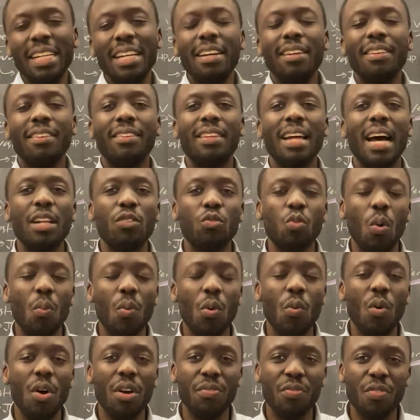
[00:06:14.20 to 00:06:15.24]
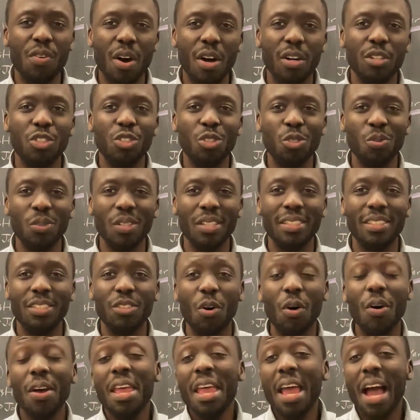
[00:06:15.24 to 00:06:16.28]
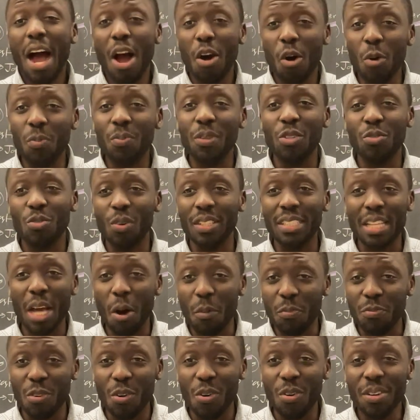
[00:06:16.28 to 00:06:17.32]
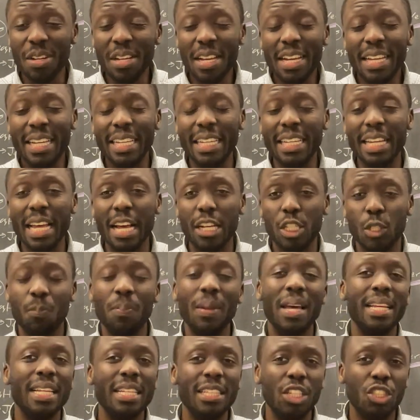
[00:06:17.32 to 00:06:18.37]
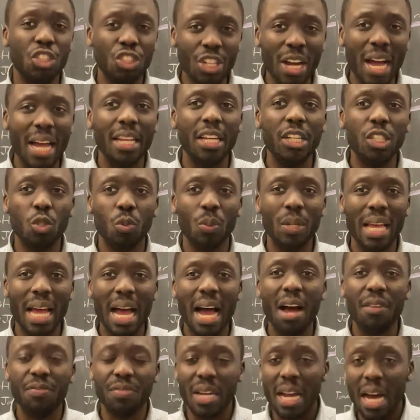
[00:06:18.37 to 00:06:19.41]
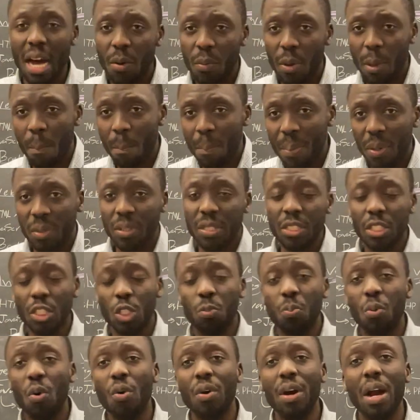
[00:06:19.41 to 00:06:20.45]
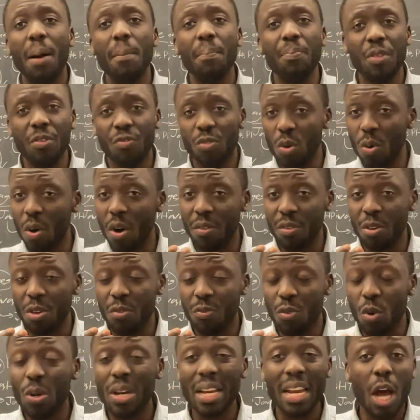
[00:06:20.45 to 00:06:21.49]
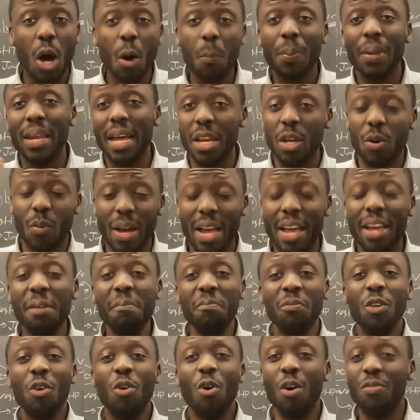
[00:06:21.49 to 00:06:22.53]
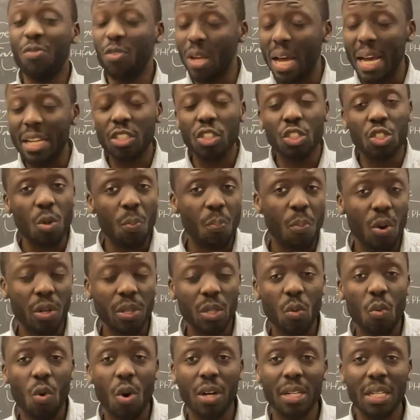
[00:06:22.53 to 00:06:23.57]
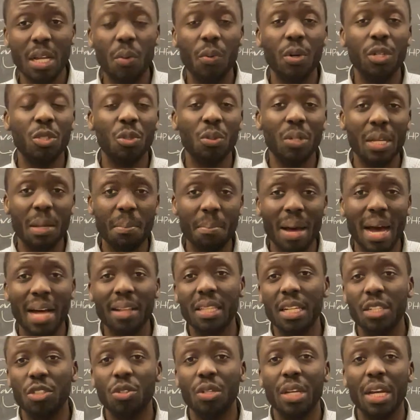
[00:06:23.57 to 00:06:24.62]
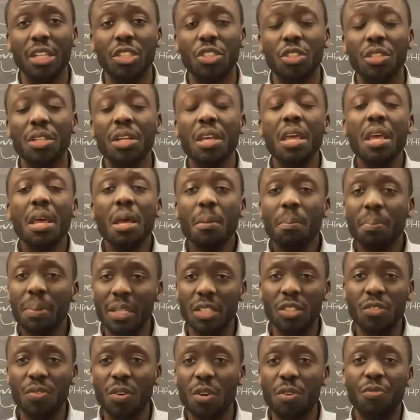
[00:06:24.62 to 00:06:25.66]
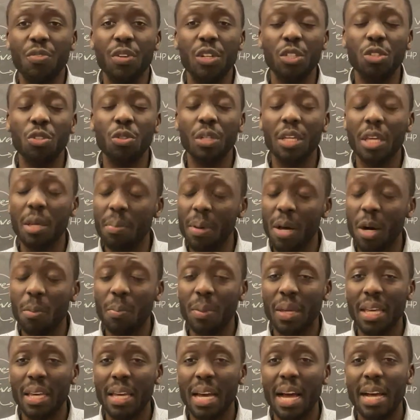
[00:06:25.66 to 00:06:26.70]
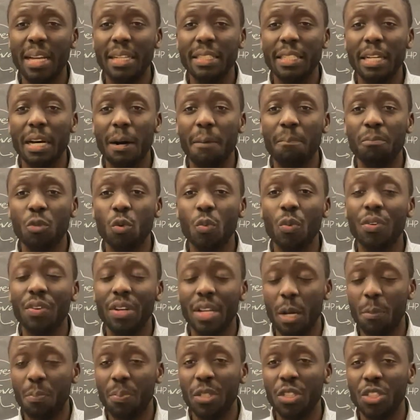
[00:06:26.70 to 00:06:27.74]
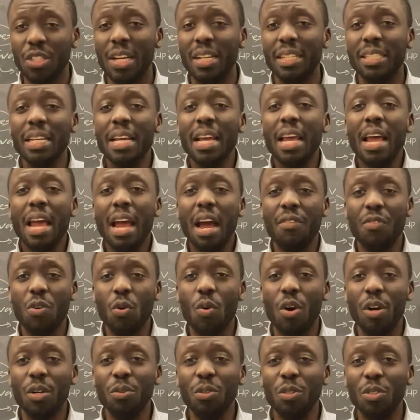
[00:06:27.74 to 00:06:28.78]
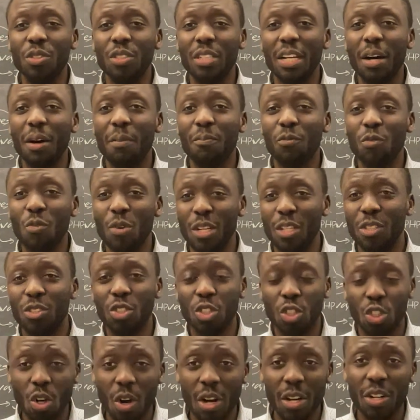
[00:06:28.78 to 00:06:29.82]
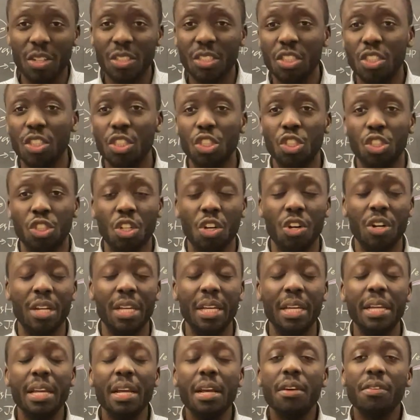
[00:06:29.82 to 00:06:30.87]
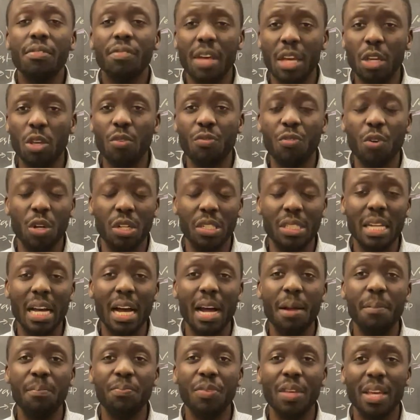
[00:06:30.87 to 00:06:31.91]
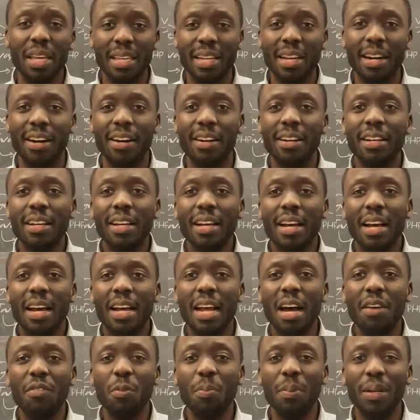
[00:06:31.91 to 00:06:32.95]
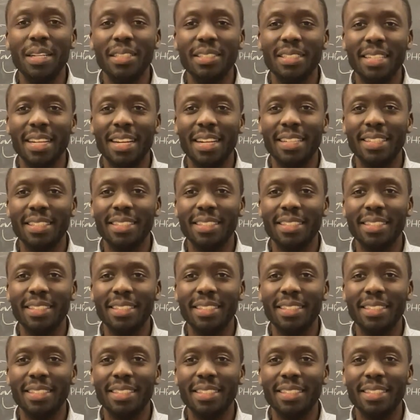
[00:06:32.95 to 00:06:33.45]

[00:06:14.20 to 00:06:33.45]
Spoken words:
That's what we want for our students. So I hope this was helpful in explaining the challenge we have now in building this program. If you can help in any way, or if you'd like to support the work that we're doing in math education, please feel free to email me. And we really appreciate everyone who's willing to join us in this journey. Thank you for your time. Take care and have a blessed day.